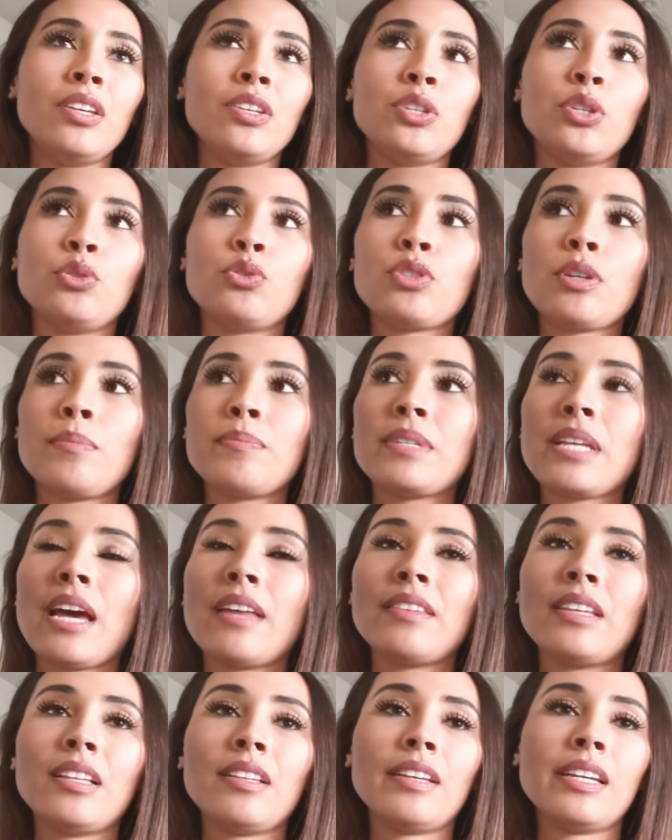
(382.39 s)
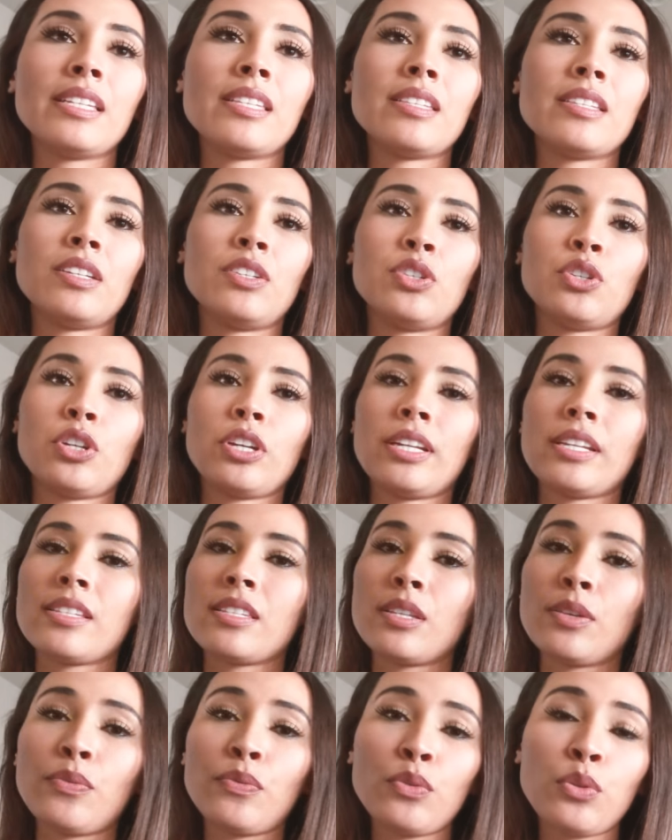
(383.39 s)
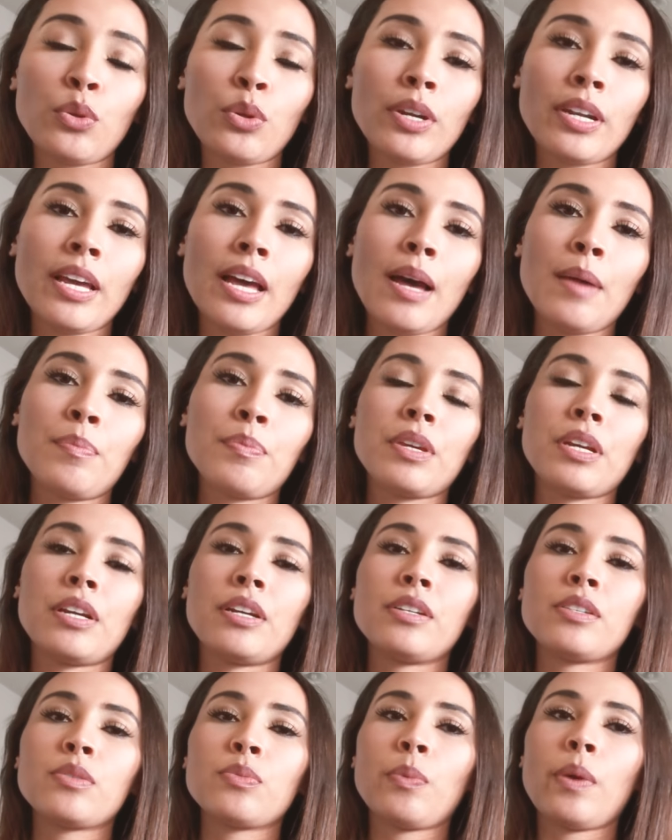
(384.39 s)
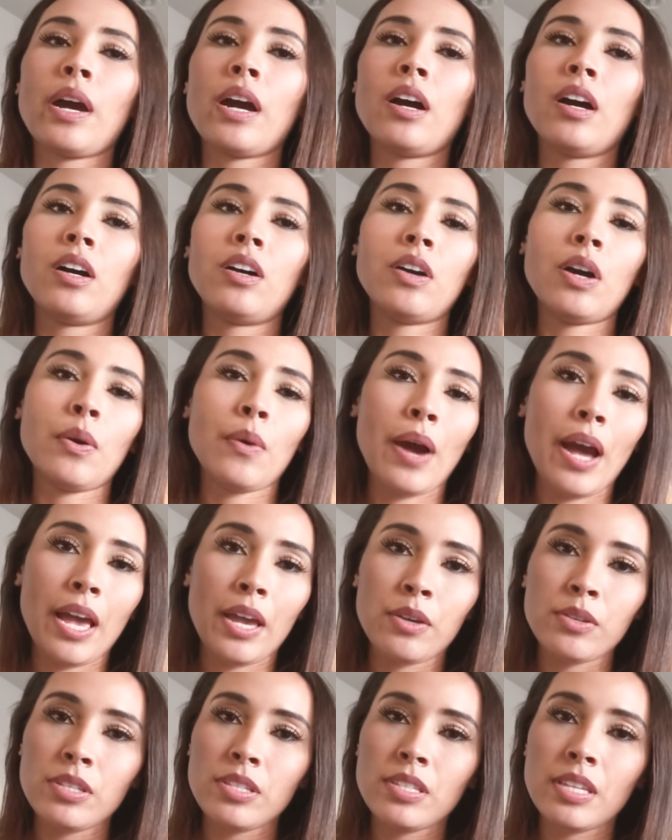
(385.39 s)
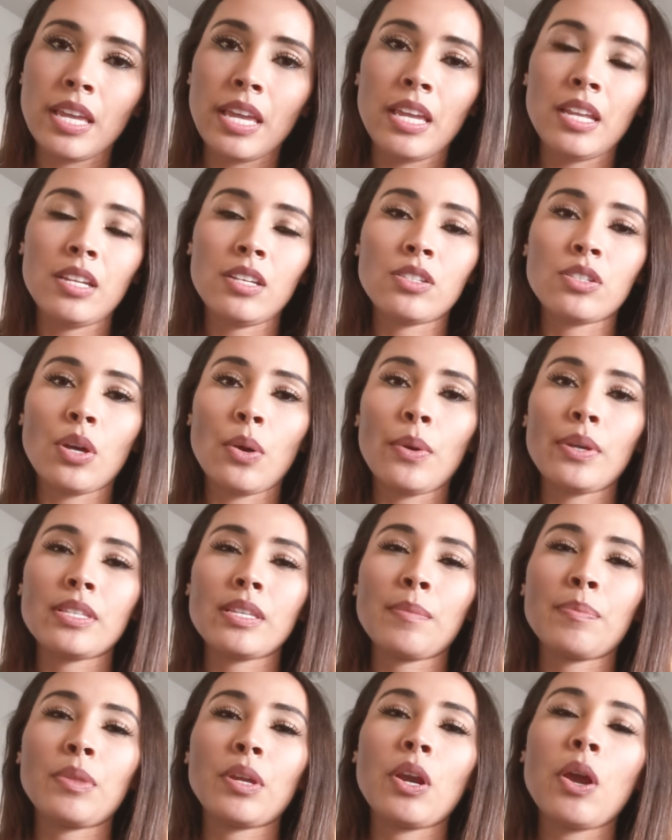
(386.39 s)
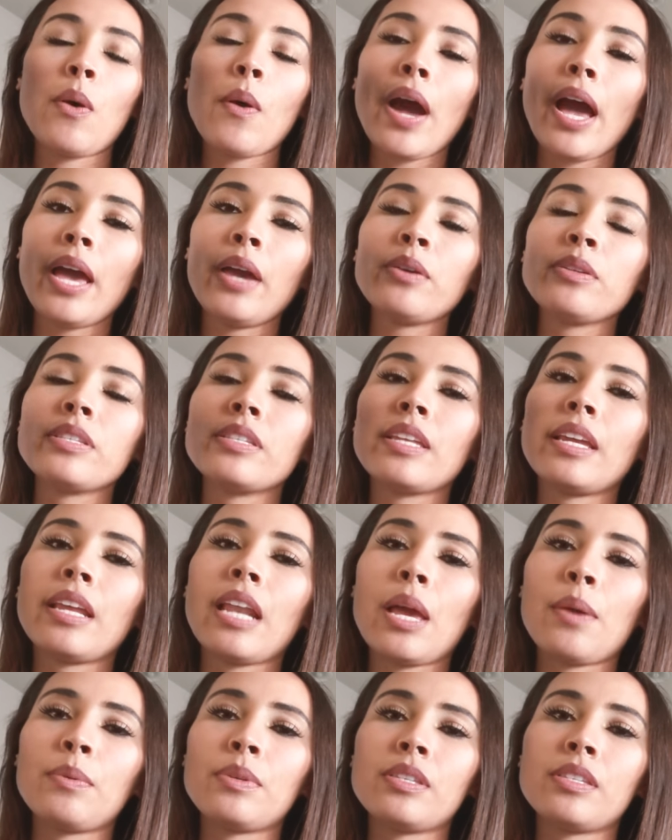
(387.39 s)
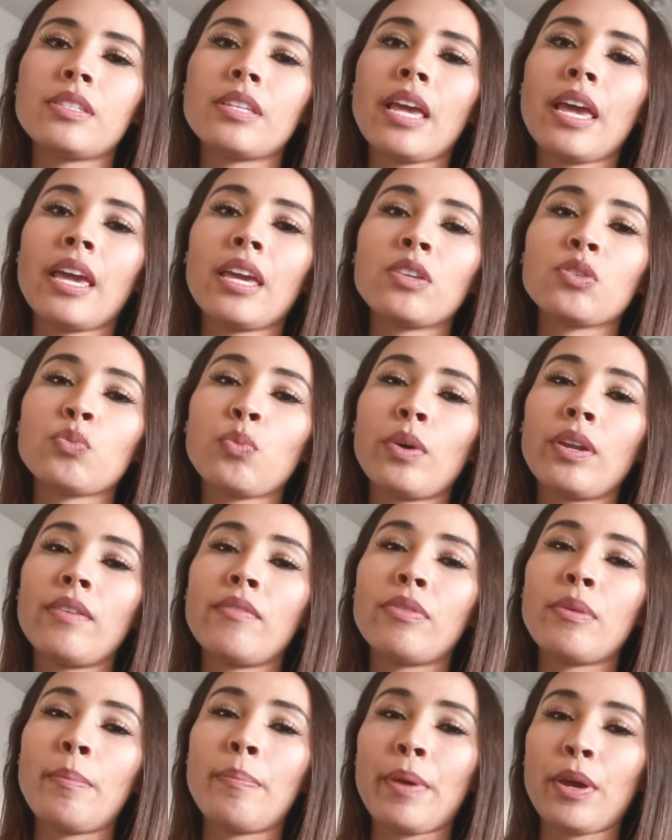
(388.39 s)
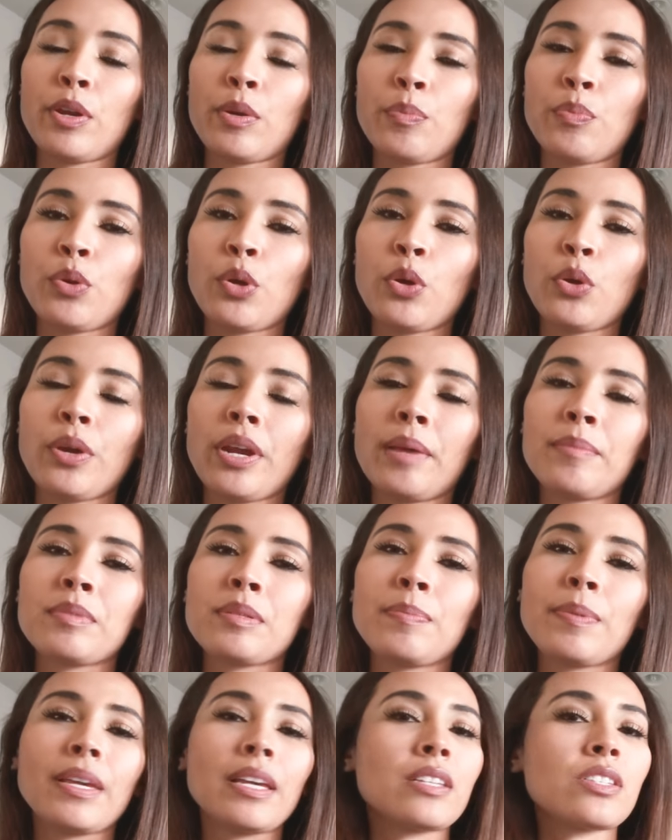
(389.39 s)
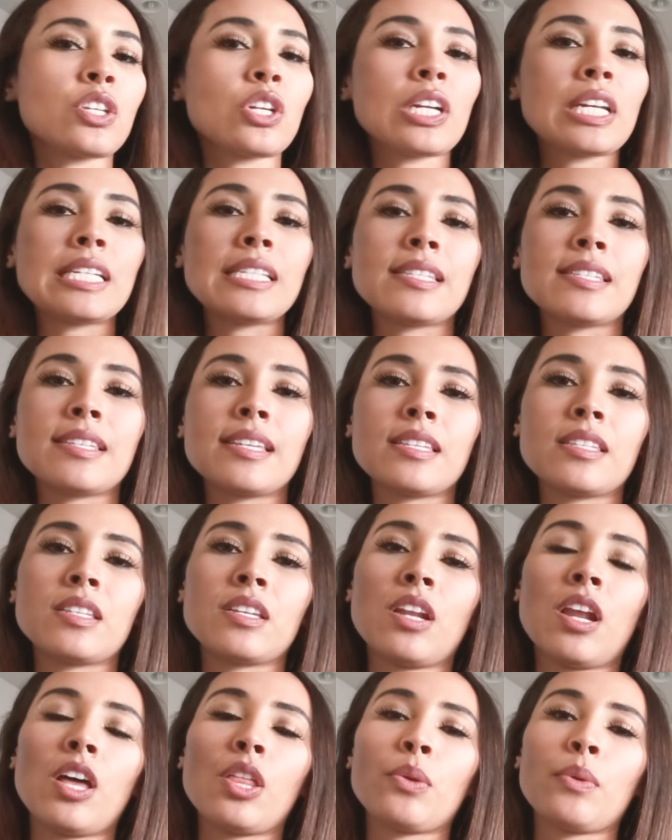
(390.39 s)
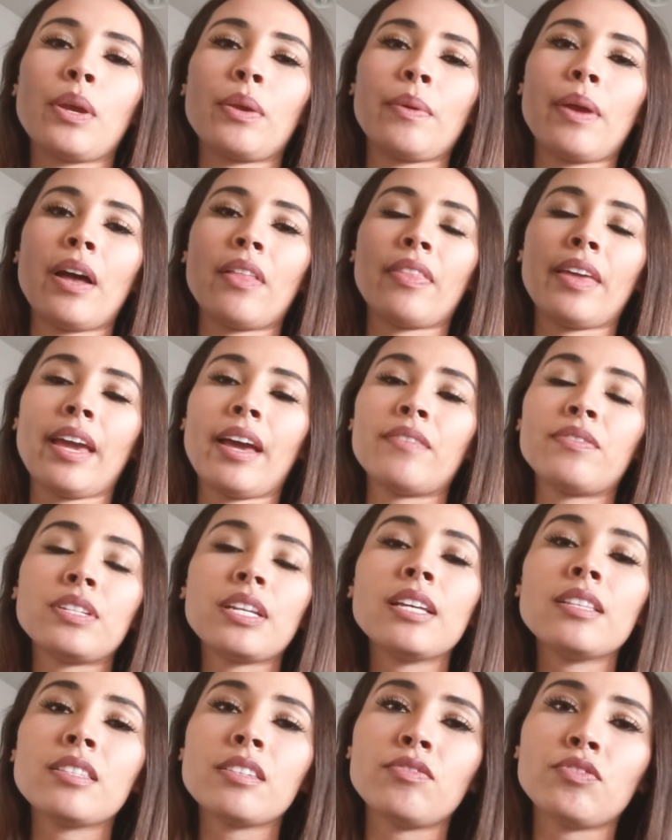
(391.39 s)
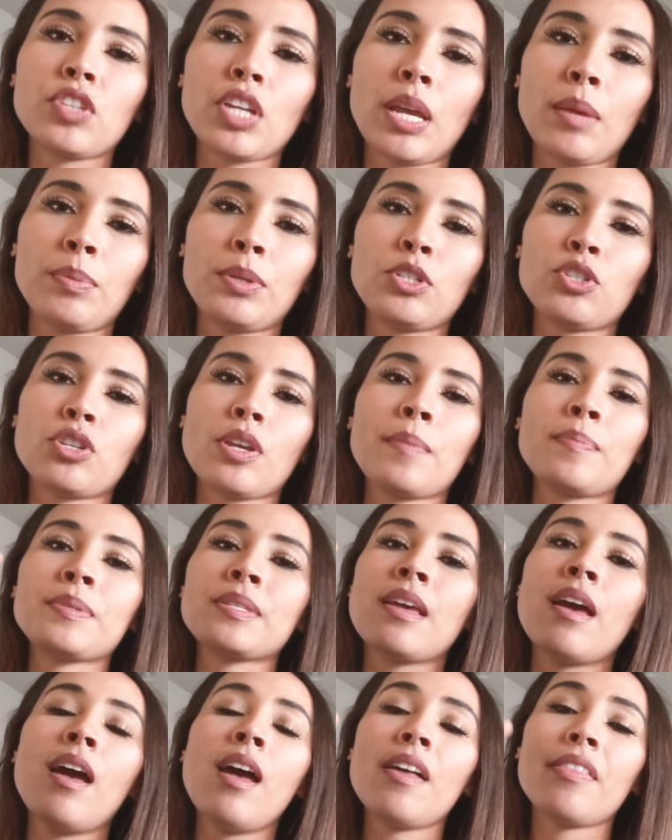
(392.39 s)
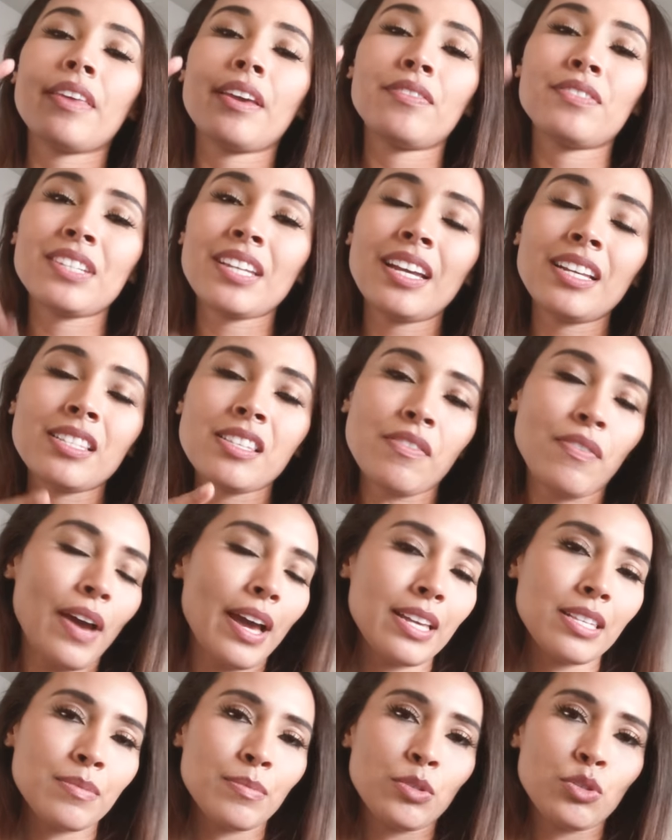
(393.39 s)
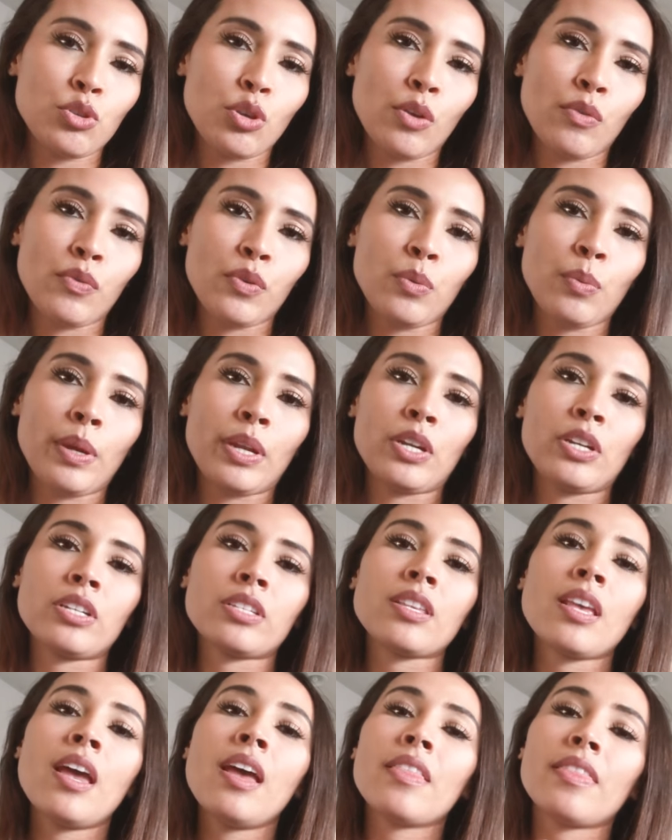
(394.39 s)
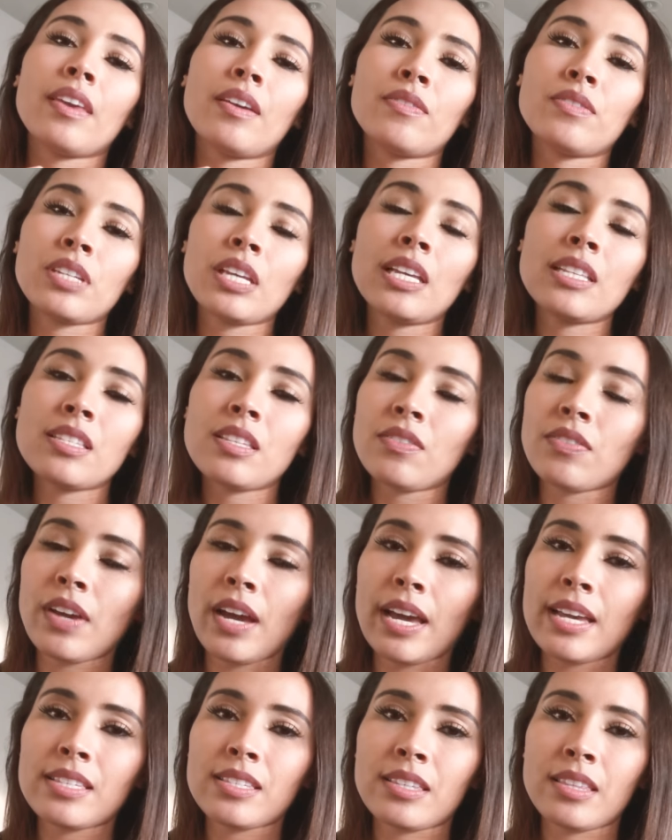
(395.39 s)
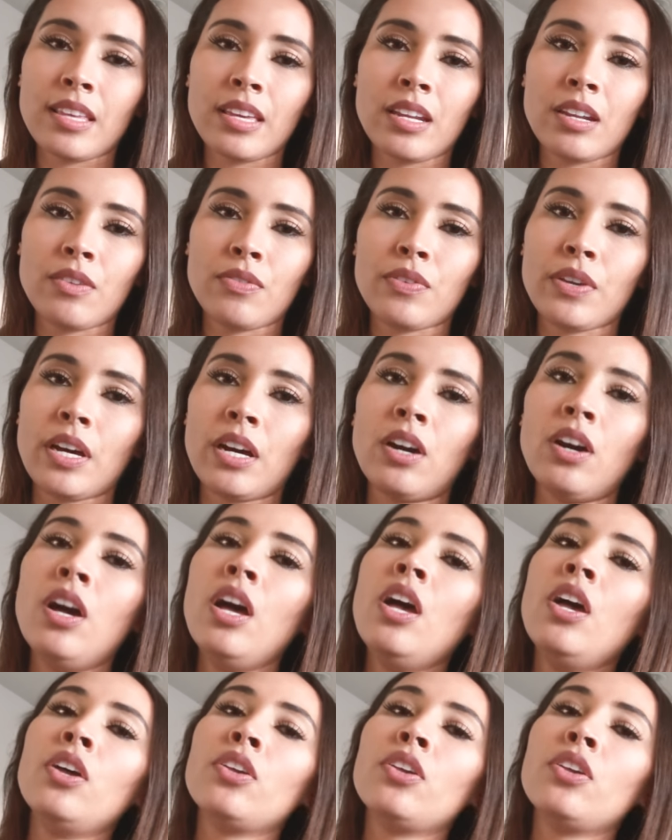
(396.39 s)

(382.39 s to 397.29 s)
You jump down that list and you're going to see Florida up there as well. Ohio State is always up there. Ohio State, I would say, is one of the better programs because they're consistent all the way around. They have tons of championships. They have tons of Heisman Trophy winners. They have tons of guys in the NFL.